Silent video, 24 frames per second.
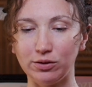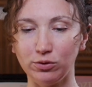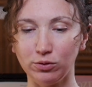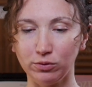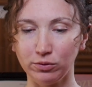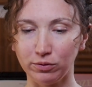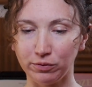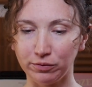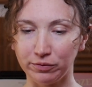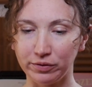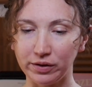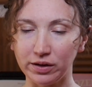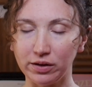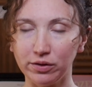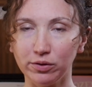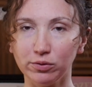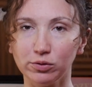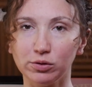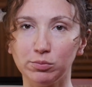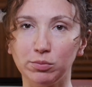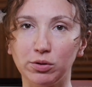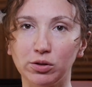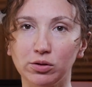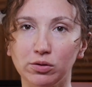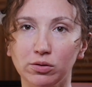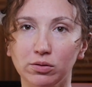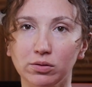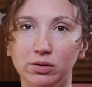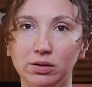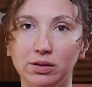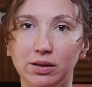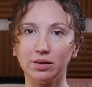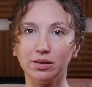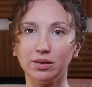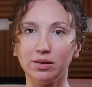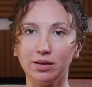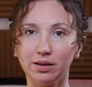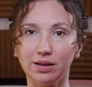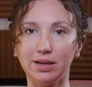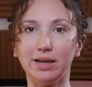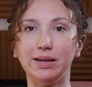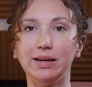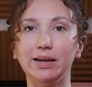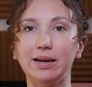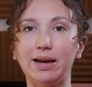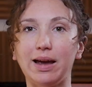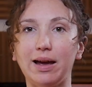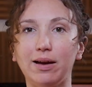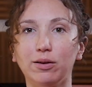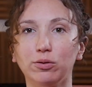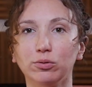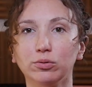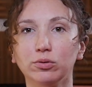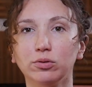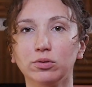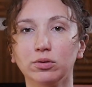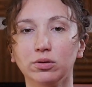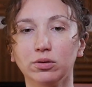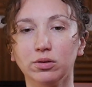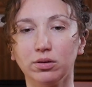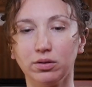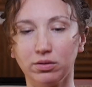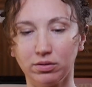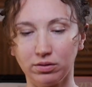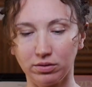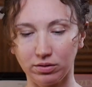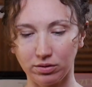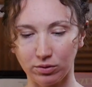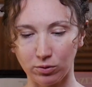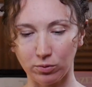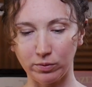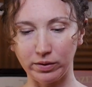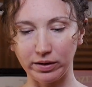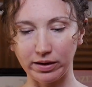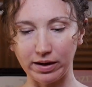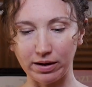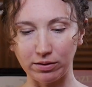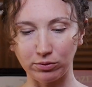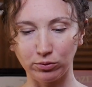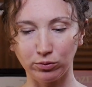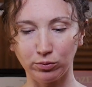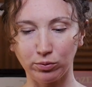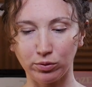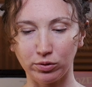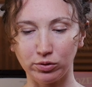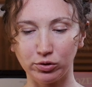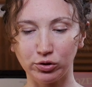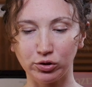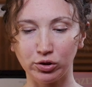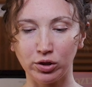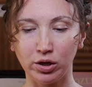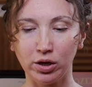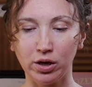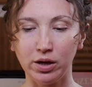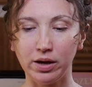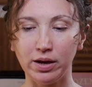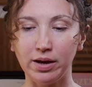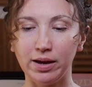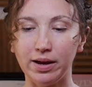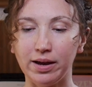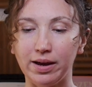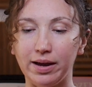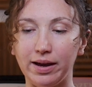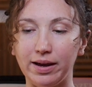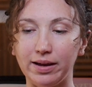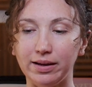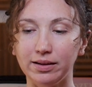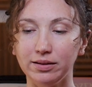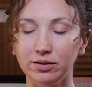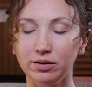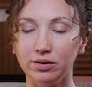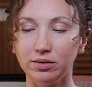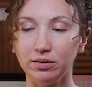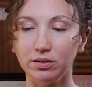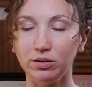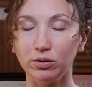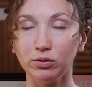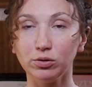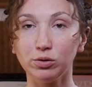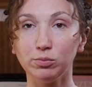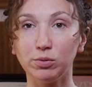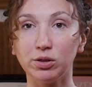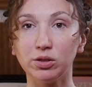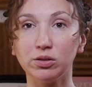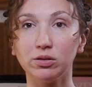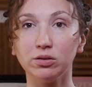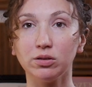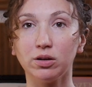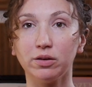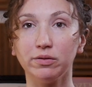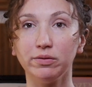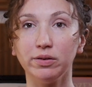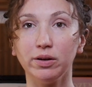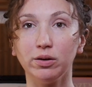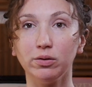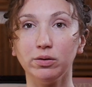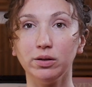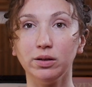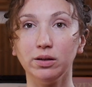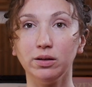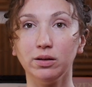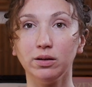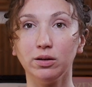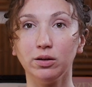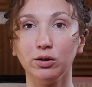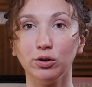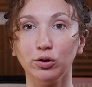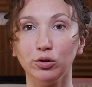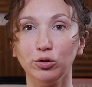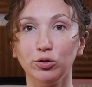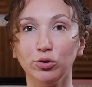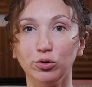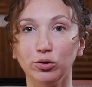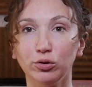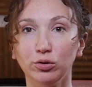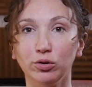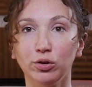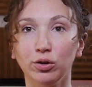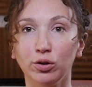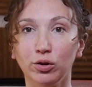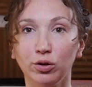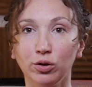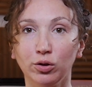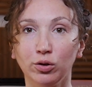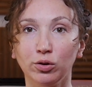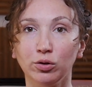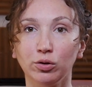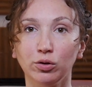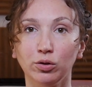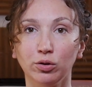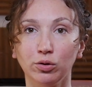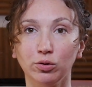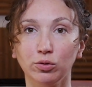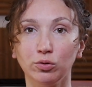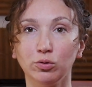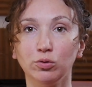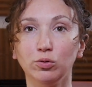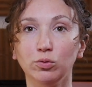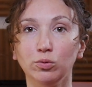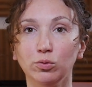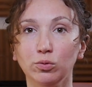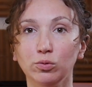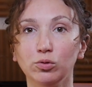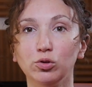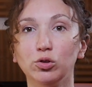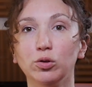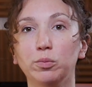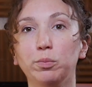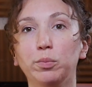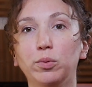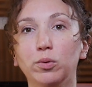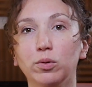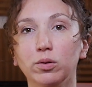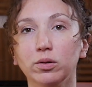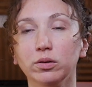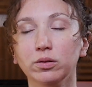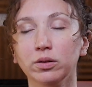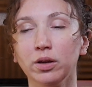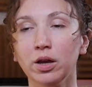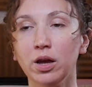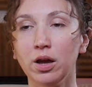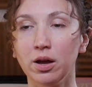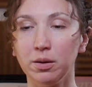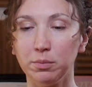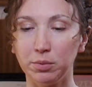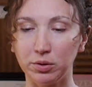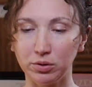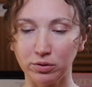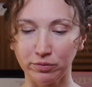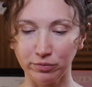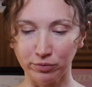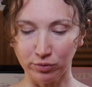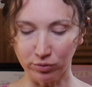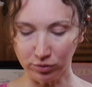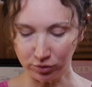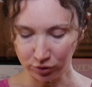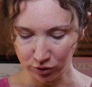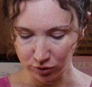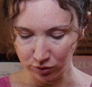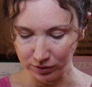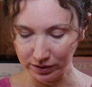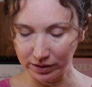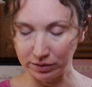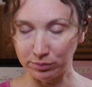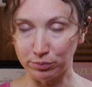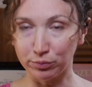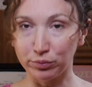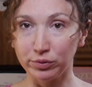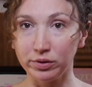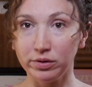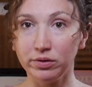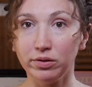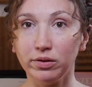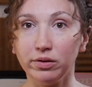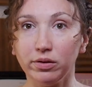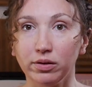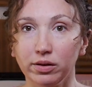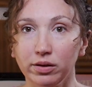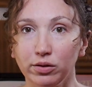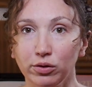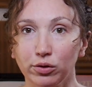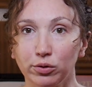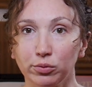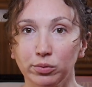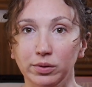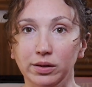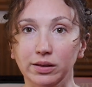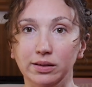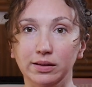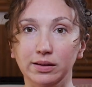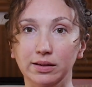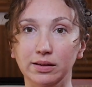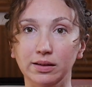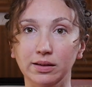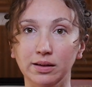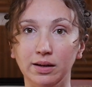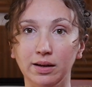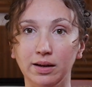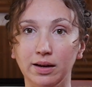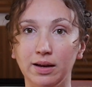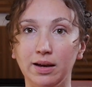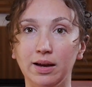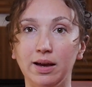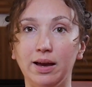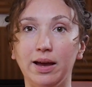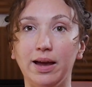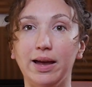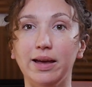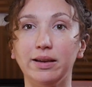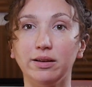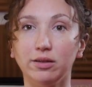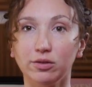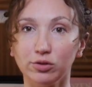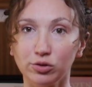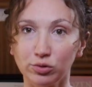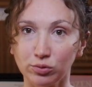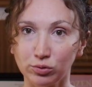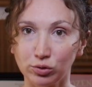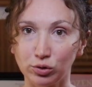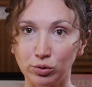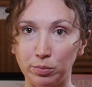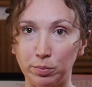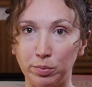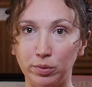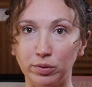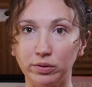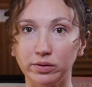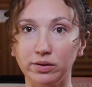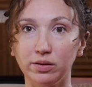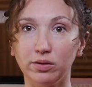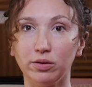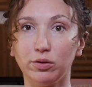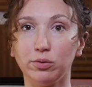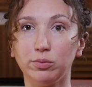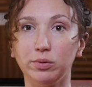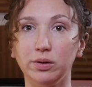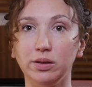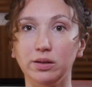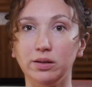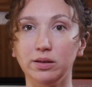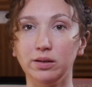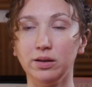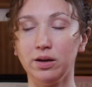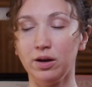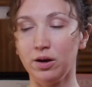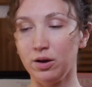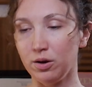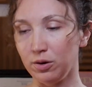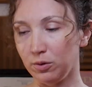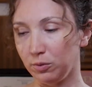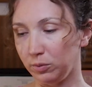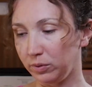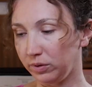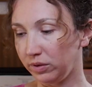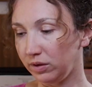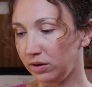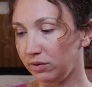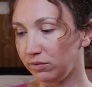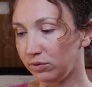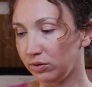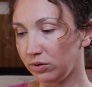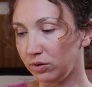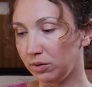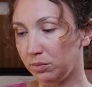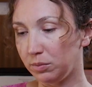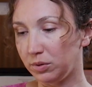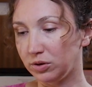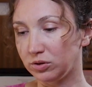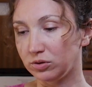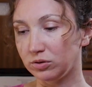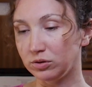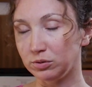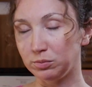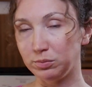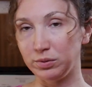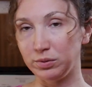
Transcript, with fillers: and you'll feel those muscles getting out, going outwards. And those muscles are very good to support. But of course, you can breathe in 3D and also support in 3D with even the muscles